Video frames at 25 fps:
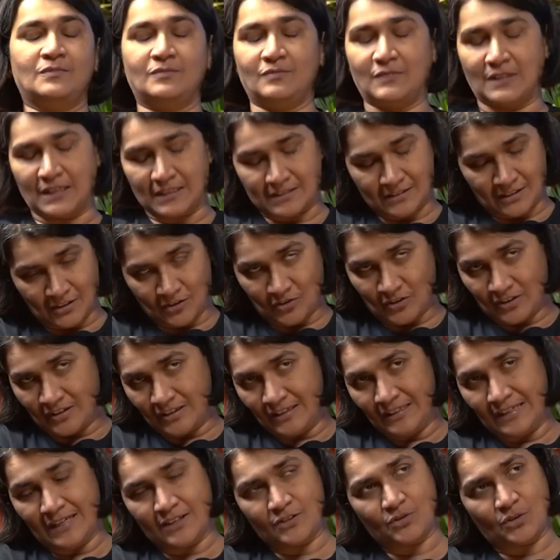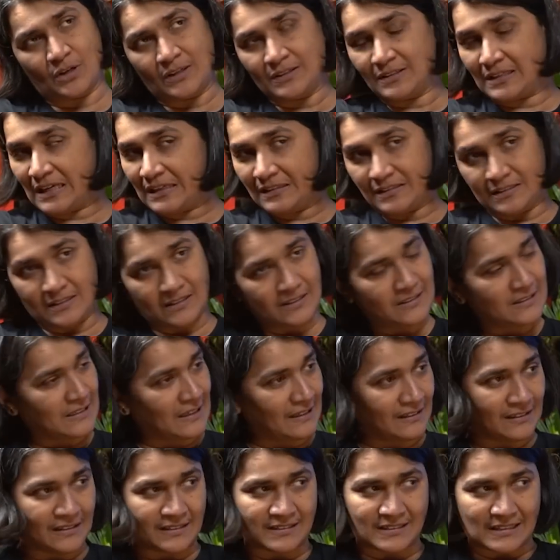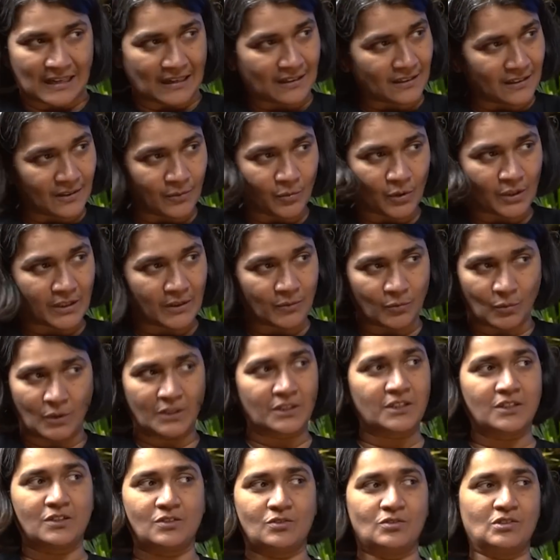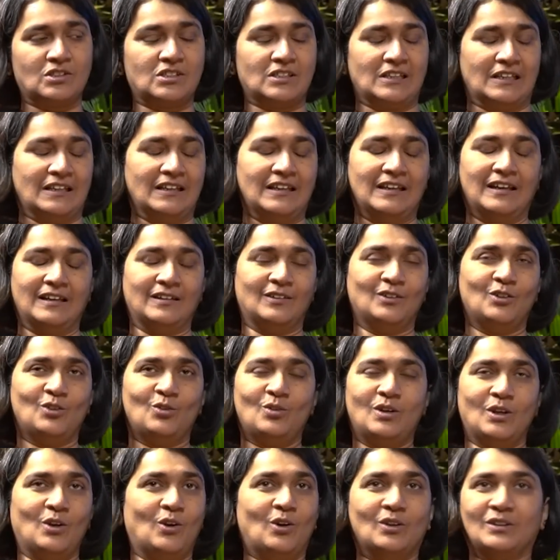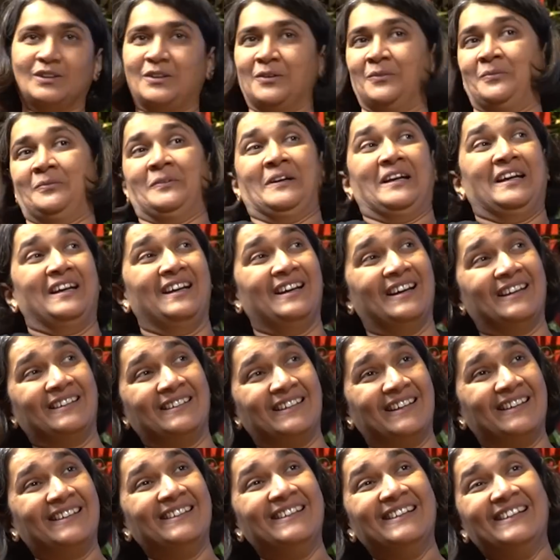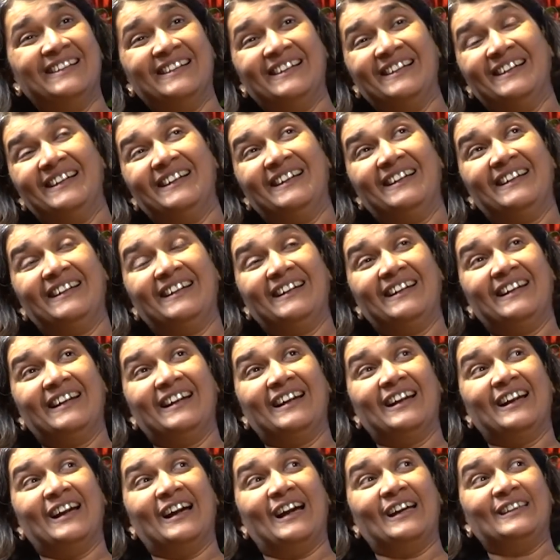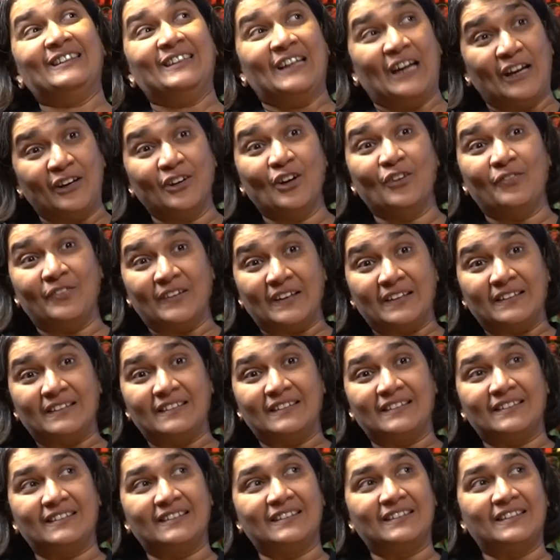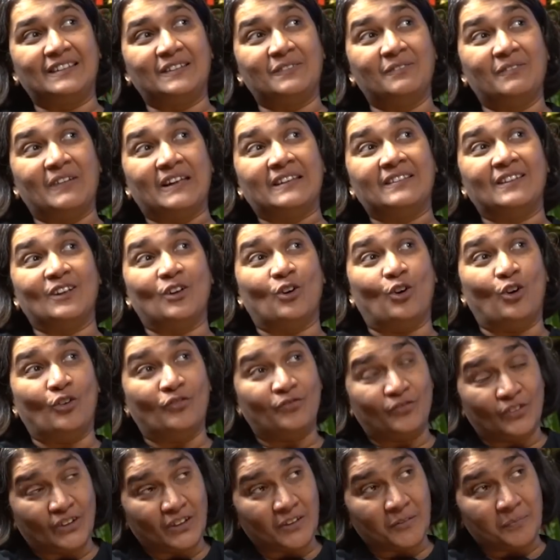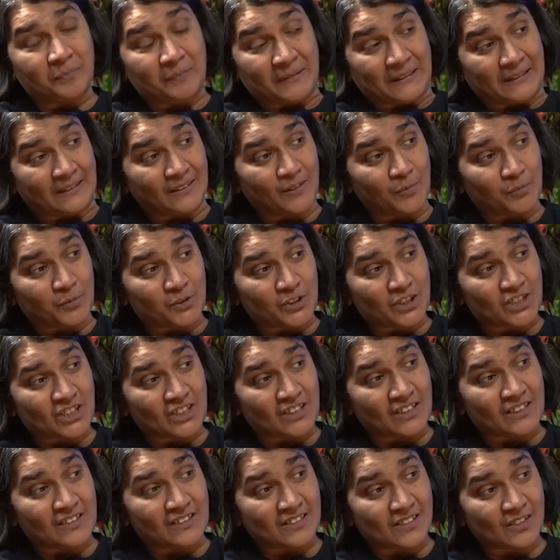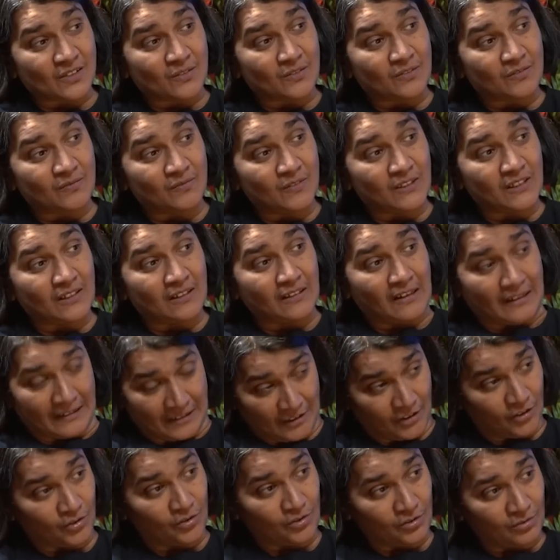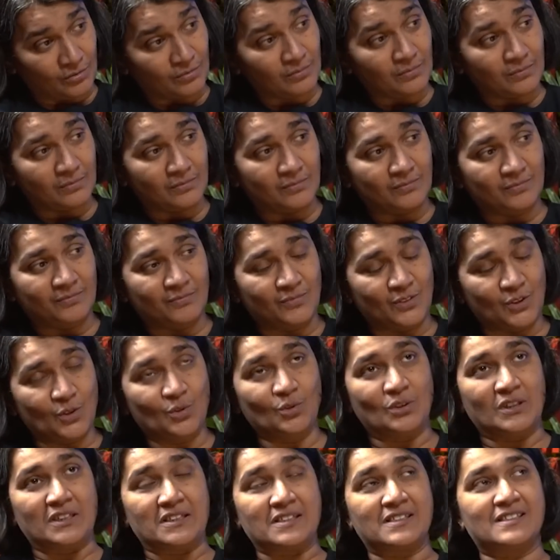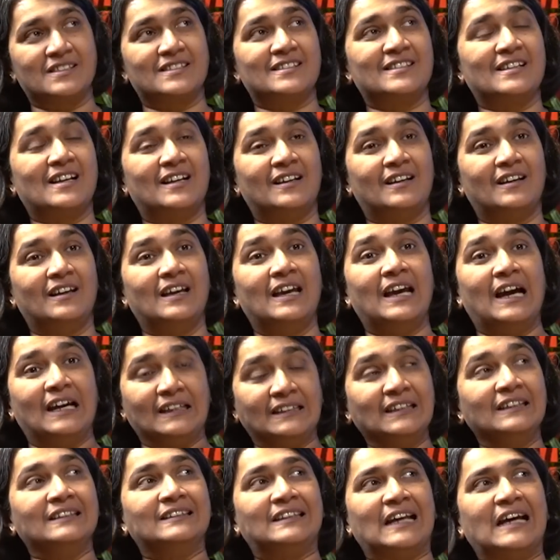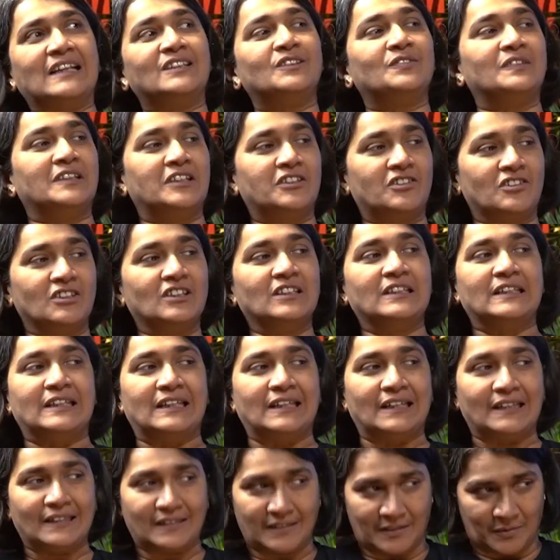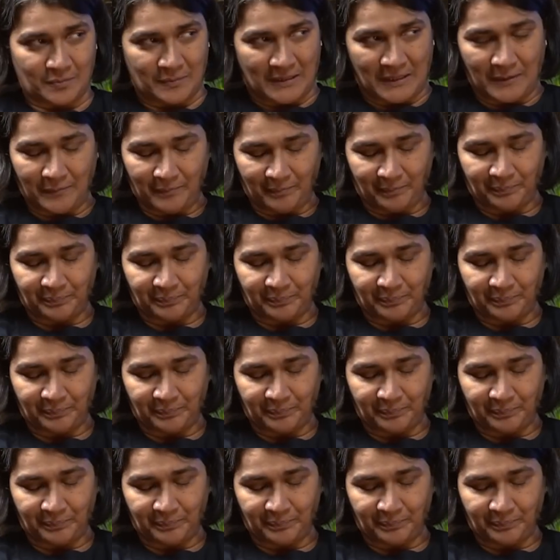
etc. Right? So I just said exactly what I wanted to say and, along the way. And then at the end of it, when they offered me the position and said, we'd like you to do this, I think that's when it really hit me.